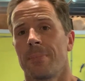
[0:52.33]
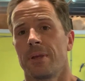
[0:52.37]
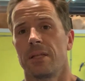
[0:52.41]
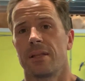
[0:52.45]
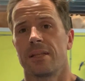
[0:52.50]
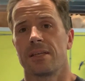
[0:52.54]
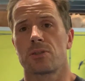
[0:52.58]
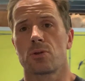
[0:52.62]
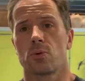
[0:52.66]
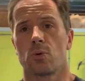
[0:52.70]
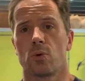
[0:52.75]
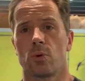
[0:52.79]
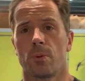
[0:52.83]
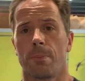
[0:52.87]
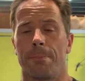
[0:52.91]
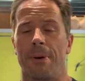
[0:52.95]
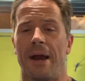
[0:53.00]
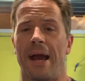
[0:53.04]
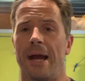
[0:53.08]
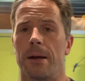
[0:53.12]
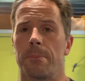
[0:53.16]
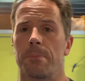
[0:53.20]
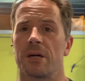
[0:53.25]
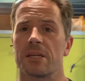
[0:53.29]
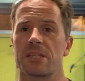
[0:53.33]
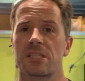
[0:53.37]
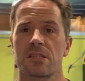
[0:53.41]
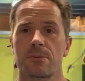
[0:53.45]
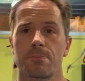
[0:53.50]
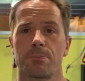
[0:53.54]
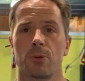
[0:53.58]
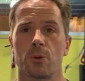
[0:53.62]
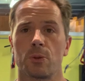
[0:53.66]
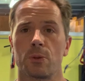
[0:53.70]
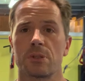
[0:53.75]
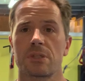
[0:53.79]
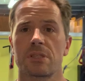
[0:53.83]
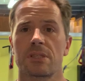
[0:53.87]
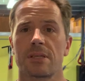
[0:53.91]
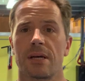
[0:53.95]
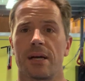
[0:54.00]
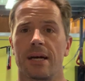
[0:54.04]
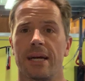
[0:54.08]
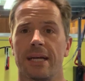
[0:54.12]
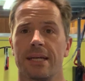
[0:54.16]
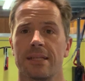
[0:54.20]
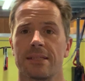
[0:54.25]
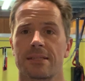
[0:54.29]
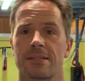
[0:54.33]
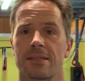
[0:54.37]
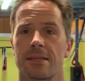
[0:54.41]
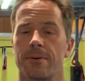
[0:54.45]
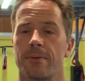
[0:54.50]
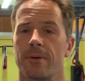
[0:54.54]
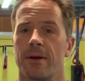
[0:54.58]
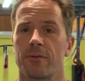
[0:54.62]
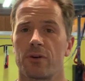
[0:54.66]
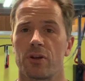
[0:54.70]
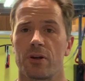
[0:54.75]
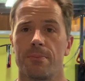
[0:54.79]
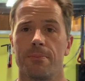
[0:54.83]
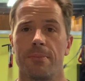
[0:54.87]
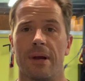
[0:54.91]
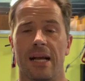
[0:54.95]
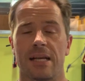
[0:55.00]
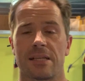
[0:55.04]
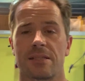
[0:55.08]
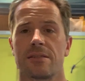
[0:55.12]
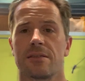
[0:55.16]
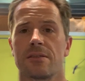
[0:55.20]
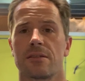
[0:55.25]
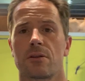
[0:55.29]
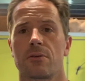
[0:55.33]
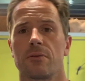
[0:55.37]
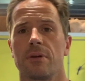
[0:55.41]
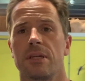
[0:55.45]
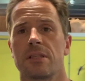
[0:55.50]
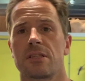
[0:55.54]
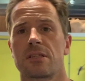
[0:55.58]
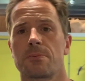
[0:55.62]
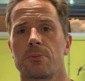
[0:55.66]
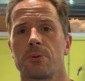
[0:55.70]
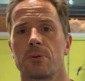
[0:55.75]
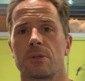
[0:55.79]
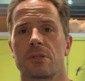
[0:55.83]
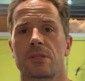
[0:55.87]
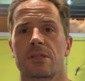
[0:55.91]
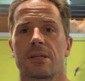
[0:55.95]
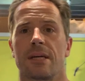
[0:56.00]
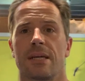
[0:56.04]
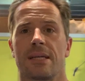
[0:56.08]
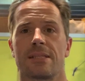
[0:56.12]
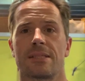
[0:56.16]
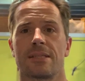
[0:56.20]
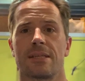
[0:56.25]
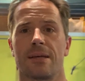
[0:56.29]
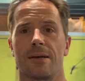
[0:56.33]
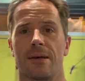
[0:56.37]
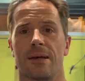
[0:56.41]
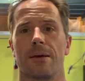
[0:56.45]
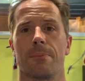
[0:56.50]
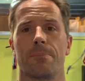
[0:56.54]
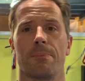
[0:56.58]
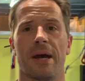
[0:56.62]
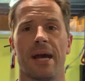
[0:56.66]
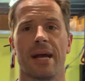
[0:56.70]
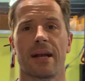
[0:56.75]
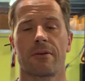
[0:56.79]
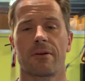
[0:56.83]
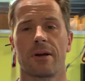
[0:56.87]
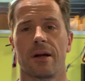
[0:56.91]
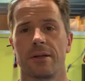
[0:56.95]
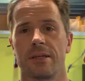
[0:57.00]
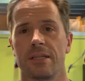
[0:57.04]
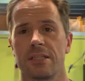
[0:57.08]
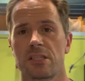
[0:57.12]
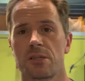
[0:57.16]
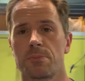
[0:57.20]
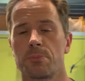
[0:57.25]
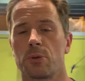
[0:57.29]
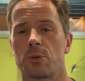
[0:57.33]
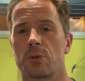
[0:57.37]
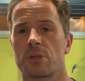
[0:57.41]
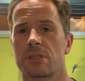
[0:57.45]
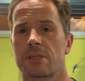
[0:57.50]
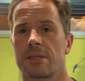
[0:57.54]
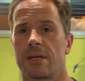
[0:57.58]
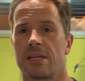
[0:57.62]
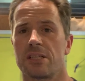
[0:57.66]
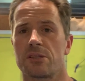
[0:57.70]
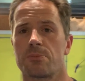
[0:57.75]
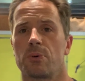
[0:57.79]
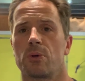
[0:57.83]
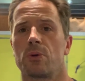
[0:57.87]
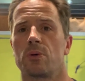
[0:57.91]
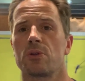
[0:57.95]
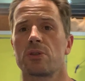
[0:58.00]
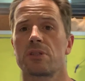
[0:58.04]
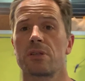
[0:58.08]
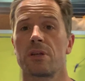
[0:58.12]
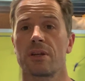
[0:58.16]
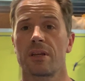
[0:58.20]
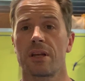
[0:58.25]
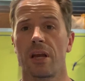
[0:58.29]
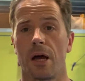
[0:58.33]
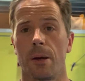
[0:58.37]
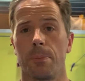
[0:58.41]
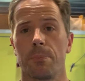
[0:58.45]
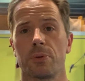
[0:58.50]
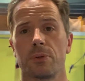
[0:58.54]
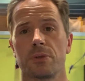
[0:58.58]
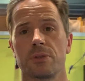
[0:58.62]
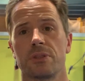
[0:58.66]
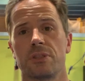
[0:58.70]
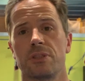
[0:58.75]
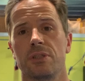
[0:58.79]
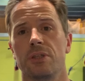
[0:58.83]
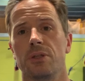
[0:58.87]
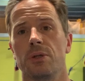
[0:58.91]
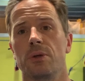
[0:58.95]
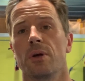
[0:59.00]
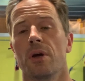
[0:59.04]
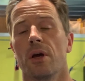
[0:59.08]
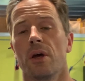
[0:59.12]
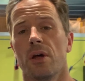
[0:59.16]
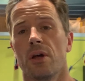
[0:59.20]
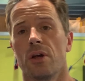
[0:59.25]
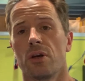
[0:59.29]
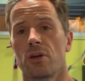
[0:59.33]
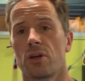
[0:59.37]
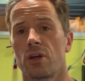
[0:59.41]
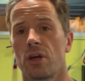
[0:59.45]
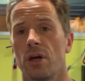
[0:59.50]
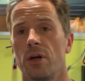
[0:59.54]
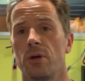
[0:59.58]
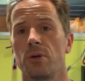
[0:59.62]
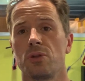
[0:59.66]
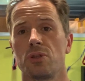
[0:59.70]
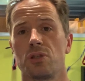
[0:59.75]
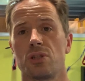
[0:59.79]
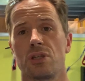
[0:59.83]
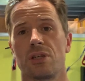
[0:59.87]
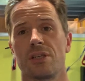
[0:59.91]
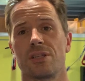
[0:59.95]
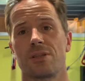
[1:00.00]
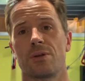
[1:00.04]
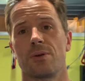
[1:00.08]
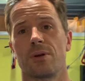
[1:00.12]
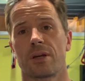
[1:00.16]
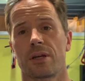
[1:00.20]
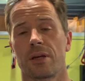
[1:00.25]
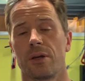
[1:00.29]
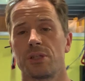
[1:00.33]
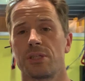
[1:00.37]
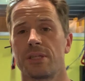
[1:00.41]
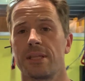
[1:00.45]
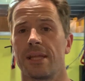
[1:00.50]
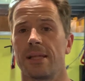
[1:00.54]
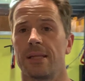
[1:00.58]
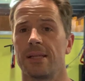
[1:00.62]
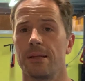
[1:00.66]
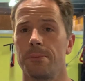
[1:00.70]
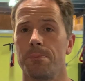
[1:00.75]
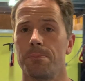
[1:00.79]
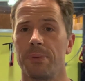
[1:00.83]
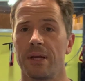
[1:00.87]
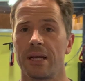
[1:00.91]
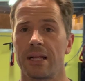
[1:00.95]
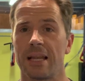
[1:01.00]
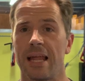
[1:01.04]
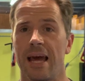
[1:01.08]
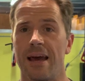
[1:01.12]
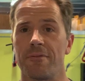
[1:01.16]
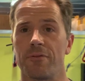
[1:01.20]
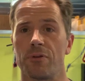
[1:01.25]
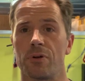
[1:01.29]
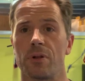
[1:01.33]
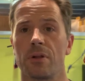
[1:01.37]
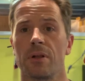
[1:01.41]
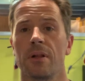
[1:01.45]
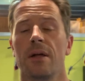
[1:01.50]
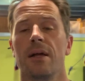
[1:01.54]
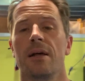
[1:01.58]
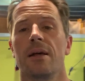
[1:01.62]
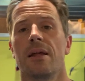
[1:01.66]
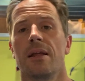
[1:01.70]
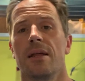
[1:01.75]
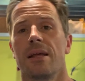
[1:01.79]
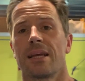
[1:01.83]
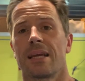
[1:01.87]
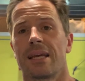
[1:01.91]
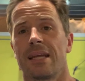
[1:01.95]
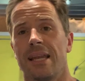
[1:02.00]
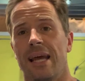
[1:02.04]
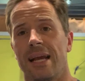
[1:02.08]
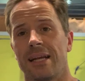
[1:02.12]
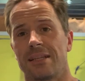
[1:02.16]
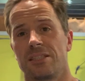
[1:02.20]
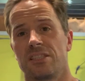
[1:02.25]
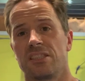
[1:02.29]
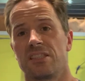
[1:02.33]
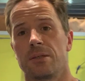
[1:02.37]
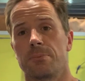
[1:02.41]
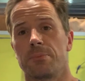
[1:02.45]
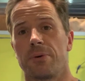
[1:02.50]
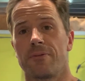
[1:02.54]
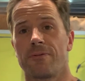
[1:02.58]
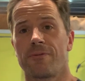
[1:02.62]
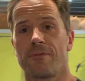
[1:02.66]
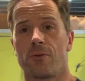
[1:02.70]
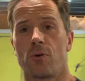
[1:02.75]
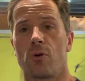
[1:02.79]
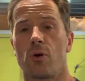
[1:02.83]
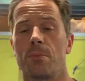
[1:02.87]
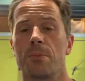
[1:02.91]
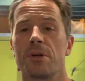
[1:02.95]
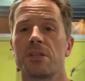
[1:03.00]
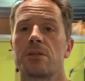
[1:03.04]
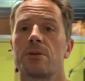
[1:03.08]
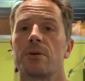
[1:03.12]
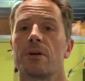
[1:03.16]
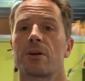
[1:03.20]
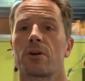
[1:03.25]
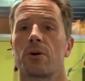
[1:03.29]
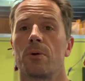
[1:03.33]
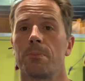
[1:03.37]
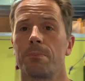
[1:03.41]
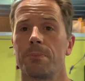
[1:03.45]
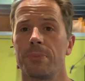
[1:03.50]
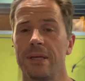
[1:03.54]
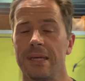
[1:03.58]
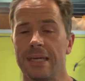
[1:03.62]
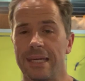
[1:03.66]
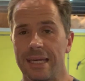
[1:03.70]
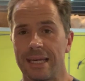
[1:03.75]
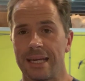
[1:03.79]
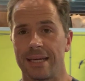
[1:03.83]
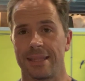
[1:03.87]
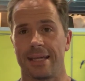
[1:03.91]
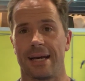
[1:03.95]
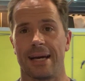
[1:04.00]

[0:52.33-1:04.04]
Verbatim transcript: And it's all backed by sports science. I've got a master's degree in sports science, a, a background in sports science, but also coupled to coaches who are coaching at Olympic level, connected to performers who are competing at